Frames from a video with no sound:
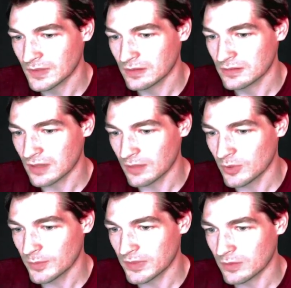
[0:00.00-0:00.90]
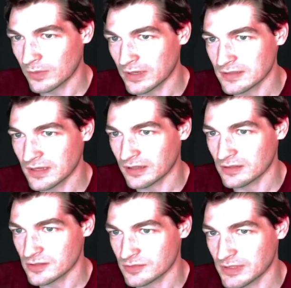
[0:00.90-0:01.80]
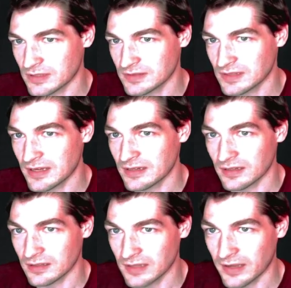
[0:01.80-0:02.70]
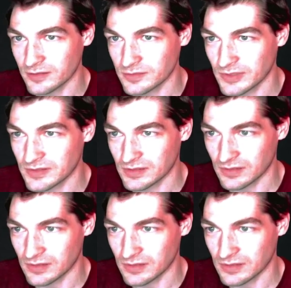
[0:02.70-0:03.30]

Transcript: Time Warp in the right deck can just be insane, and Talismans